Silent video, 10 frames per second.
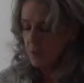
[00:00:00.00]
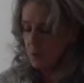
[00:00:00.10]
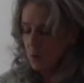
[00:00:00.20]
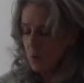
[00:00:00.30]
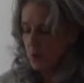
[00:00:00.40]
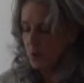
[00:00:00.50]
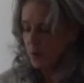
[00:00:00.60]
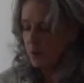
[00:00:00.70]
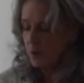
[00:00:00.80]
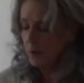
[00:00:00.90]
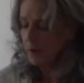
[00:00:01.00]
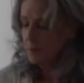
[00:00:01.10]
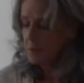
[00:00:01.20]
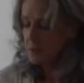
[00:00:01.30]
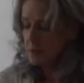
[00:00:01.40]
at the corner of her
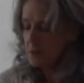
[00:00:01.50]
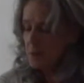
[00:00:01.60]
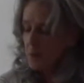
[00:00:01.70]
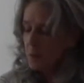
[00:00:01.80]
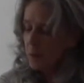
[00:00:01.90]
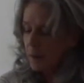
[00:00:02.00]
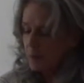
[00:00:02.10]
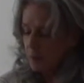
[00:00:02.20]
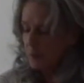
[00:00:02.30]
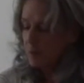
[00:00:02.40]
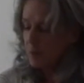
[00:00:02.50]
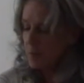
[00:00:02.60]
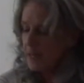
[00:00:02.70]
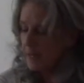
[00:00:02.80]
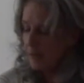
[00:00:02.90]
lips, probably from
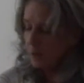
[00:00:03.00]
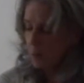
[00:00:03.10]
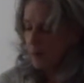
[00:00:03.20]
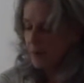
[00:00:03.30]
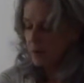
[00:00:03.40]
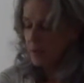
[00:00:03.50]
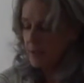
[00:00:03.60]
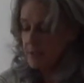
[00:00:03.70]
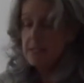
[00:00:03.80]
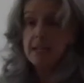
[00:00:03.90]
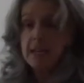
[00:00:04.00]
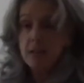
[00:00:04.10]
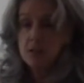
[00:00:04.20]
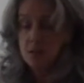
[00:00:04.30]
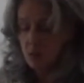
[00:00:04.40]
eating whatever had
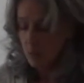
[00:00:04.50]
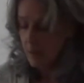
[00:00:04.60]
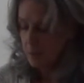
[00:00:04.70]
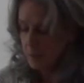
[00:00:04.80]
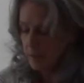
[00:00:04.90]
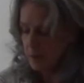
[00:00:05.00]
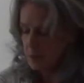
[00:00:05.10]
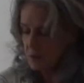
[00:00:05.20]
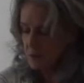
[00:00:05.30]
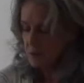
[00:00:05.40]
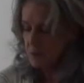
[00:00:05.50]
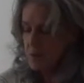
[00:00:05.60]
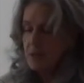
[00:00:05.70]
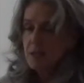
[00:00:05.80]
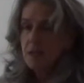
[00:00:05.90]
stained the white blouse.
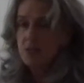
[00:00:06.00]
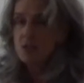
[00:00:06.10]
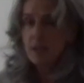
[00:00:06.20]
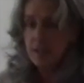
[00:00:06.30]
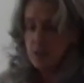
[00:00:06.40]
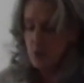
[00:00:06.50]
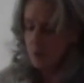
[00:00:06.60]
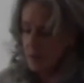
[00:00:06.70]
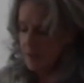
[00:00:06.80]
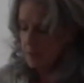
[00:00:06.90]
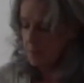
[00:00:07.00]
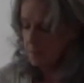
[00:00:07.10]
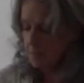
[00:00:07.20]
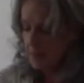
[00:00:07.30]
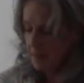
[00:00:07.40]
A jelly donut,
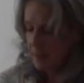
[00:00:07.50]
maybe.